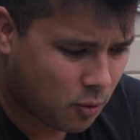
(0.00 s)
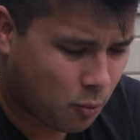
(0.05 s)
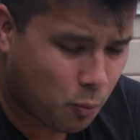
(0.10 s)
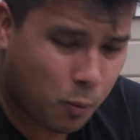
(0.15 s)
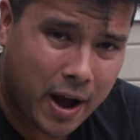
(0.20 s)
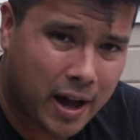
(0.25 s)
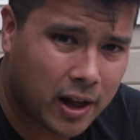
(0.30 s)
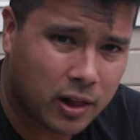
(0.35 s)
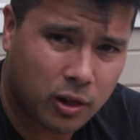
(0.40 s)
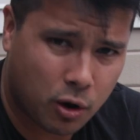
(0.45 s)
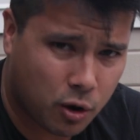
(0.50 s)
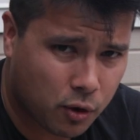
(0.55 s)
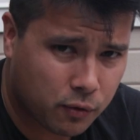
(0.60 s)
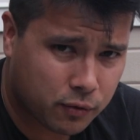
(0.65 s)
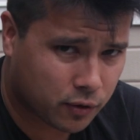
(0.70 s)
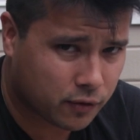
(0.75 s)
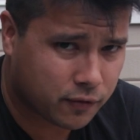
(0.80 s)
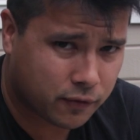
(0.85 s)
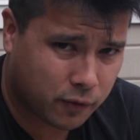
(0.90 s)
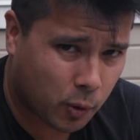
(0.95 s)
well
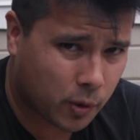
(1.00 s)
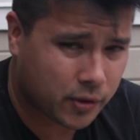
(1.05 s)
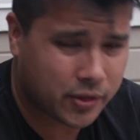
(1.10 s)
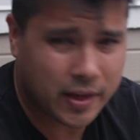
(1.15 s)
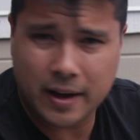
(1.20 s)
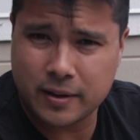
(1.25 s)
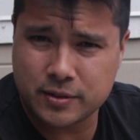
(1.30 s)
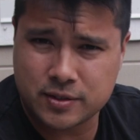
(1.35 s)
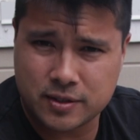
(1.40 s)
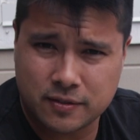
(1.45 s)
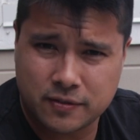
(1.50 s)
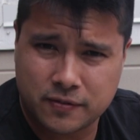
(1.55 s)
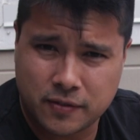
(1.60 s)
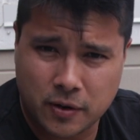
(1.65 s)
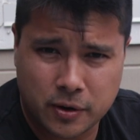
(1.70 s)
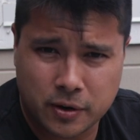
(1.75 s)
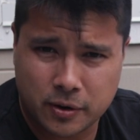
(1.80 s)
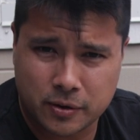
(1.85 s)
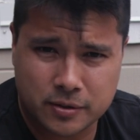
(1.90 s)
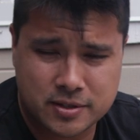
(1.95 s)
over 4,000
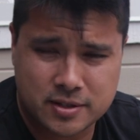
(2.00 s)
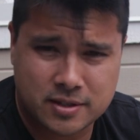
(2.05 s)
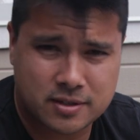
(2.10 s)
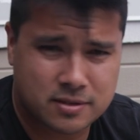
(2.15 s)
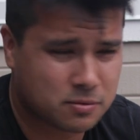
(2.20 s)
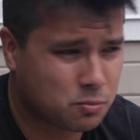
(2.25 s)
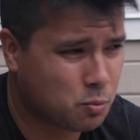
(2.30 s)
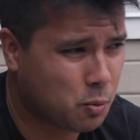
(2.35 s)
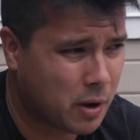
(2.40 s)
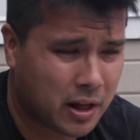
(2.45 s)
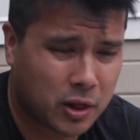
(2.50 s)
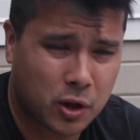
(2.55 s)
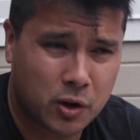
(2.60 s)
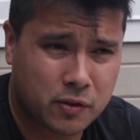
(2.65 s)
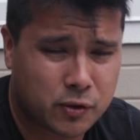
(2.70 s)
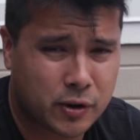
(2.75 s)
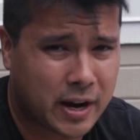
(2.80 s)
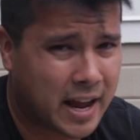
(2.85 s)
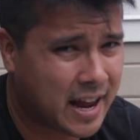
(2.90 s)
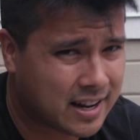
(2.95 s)
photos, well
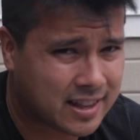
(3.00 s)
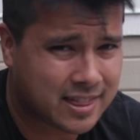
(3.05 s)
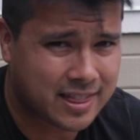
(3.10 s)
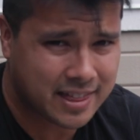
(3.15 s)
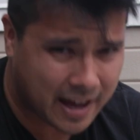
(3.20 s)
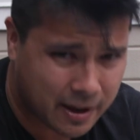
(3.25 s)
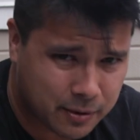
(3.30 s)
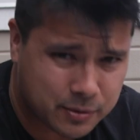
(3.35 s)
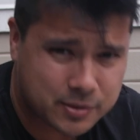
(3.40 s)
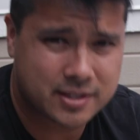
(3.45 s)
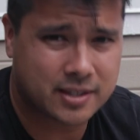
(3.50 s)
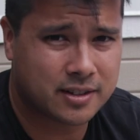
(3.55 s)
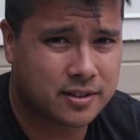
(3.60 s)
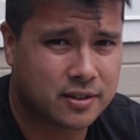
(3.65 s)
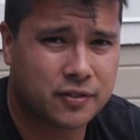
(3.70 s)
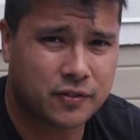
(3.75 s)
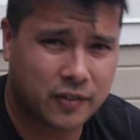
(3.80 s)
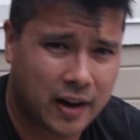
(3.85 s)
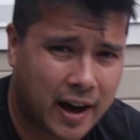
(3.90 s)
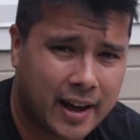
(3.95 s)
over
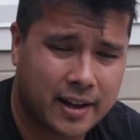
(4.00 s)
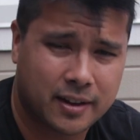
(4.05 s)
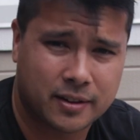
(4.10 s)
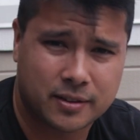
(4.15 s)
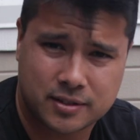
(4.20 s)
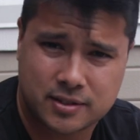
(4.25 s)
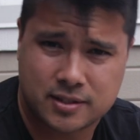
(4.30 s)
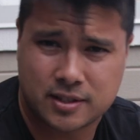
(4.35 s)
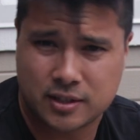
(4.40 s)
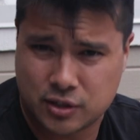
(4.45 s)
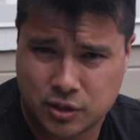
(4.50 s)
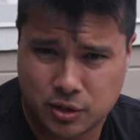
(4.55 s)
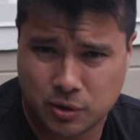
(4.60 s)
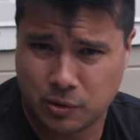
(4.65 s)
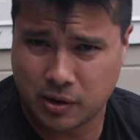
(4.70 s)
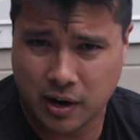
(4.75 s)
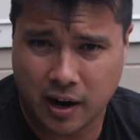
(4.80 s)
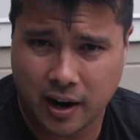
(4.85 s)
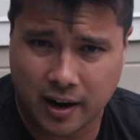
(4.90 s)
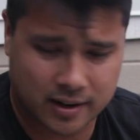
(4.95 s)
8,000 files to
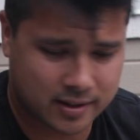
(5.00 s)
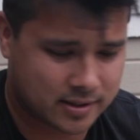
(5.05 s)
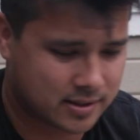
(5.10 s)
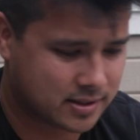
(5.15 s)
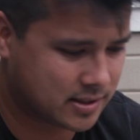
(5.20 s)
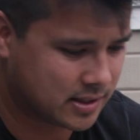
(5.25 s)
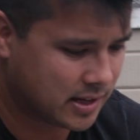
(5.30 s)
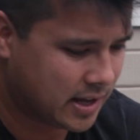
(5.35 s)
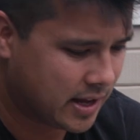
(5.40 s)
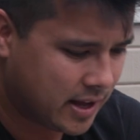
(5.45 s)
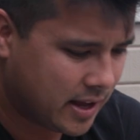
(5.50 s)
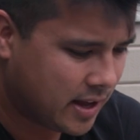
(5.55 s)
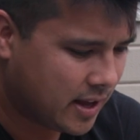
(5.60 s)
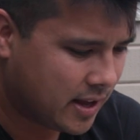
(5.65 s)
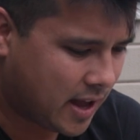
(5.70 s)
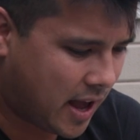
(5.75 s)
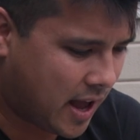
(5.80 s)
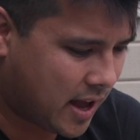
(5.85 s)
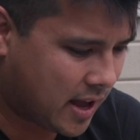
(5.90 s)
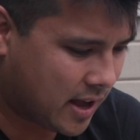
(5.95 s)
2 cards,
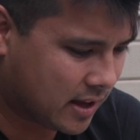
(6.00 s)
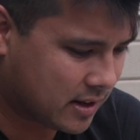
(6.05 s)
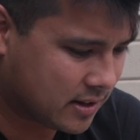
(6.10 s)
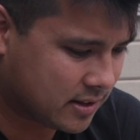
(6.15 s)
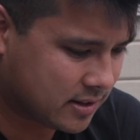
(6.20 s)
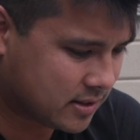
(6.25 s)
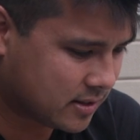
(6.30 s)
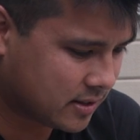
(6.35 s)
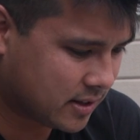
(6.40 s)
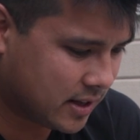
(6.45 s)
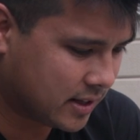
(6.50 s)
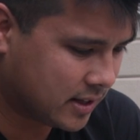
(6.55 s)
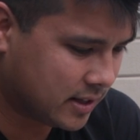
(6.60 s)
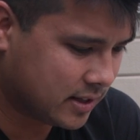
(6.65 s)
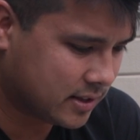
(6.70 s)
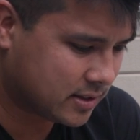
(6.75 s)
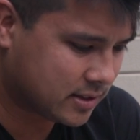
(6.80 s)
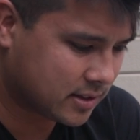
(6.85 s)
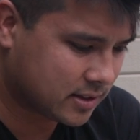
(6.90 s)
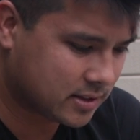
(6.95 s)
and it
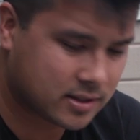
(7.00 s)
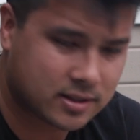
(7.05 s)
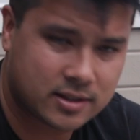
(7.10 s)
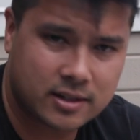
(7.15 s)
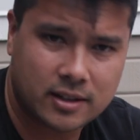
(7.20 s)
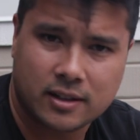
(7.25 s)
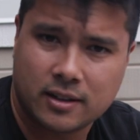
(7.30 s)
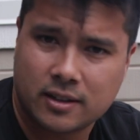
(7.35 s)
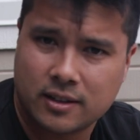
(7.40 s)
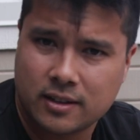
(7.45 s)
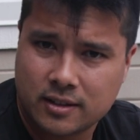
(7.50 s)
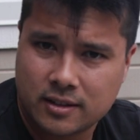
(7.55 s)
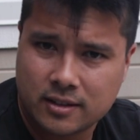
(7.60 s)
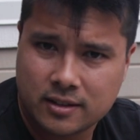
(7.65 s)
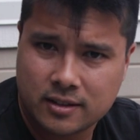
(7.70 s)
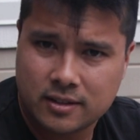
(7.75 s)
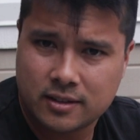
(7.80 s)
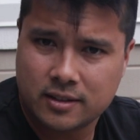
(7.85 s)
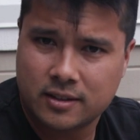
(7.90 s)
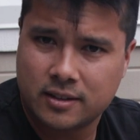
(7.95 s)
is still,
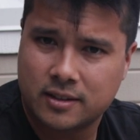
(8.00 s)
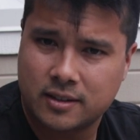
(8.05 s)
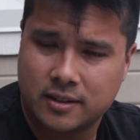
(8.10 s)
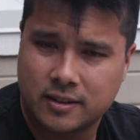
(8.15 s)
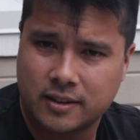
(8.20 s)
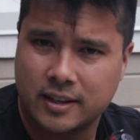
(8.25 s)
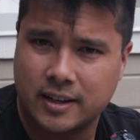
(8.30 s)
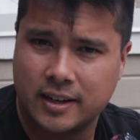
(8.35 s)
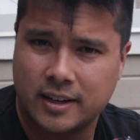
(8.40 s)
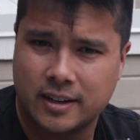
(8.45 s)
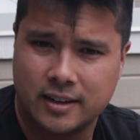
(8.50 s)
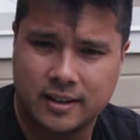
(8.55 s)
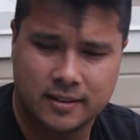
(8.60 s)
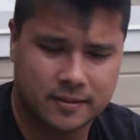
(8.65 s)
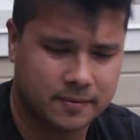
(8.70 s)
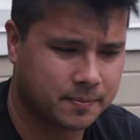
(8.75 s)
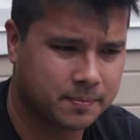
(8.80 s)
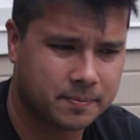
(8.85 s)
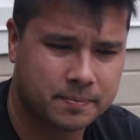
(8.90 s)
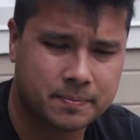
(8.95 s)
you can hear,
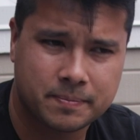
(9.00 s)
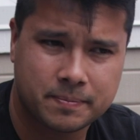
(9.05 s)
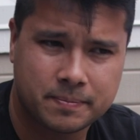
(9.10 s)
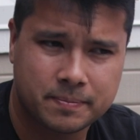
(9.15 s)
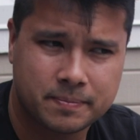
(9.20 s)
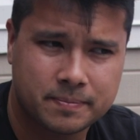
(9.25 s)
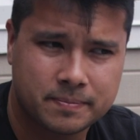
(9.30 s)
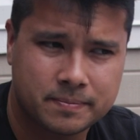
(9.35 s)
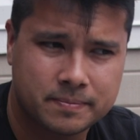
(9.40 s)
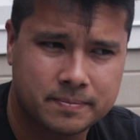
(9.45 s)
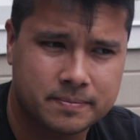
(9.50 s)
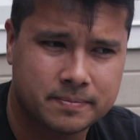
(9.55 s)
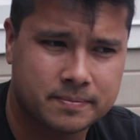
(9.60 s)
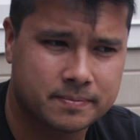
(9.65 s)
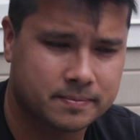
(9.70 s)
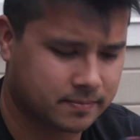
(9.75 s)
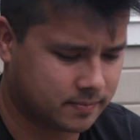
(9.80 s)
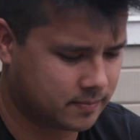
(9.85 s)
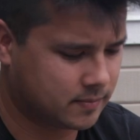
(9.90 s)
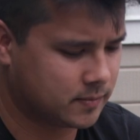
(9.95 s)

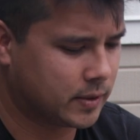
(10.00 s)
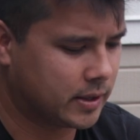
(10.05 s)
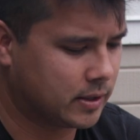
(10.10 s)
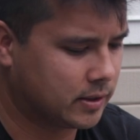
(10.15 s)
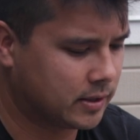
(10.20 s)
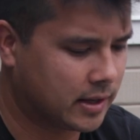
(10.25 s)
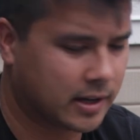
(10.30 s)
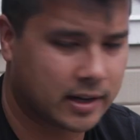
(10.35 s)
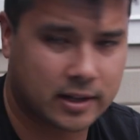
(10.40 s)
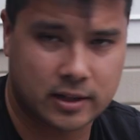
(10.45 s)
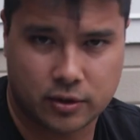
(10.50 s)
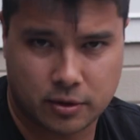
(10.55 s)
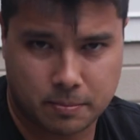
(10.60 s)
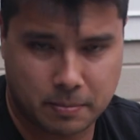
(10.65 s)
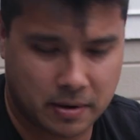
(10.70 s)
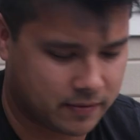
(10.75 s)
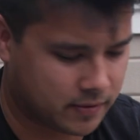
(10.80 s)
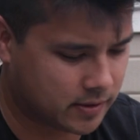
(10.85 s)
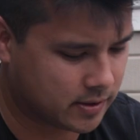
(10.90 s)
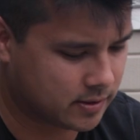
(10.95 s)
wait, hold on, I gotta clear the
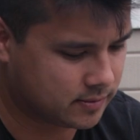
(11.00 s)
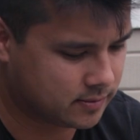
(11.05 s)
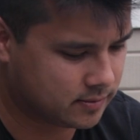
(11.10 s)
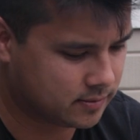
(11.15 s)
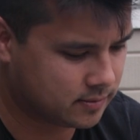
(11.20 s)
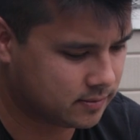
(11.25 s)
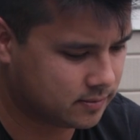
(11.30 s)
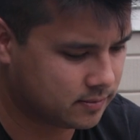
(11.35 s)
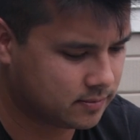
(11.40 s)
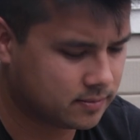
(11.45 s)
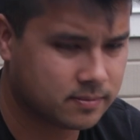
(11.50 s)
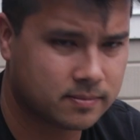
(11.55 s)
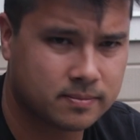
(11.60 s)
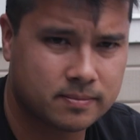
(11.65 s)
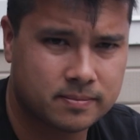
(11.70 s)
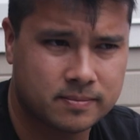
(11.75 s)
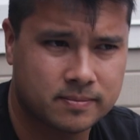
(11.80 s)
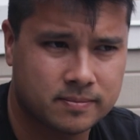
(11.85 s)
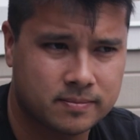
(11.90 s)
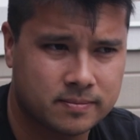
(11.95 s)
buffer.
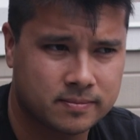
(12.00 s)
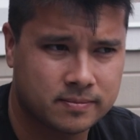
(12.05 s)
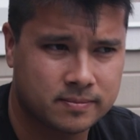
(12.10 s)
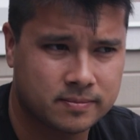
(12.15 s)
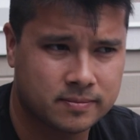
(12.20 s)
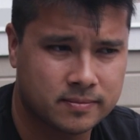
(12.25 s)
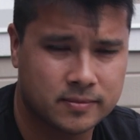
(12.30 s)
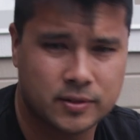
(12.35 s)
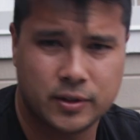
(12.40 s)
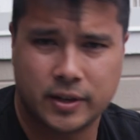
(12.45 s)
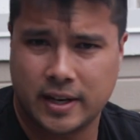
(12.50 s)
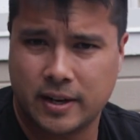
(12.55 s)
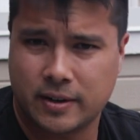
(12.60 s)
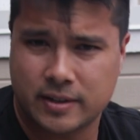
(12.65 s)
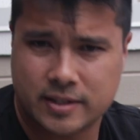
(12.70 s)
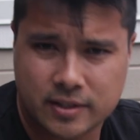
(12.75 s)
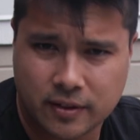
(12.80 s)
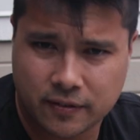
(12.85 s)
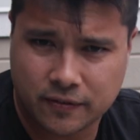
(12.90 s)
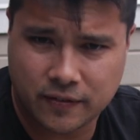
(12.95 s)
You can hear
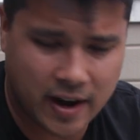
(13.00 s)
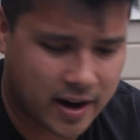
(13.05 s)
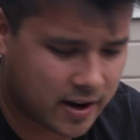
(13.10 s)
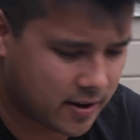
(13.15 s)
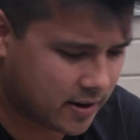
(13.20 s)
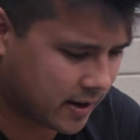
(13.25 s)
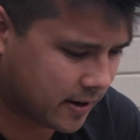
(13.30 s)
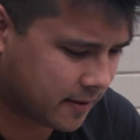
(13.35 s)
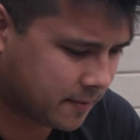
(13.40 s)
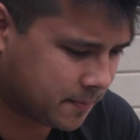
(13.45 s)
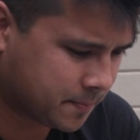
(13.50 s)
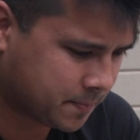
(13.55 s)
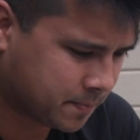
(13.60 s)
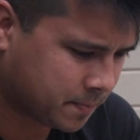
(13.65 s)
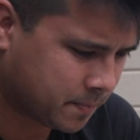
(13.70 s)
it's still firing.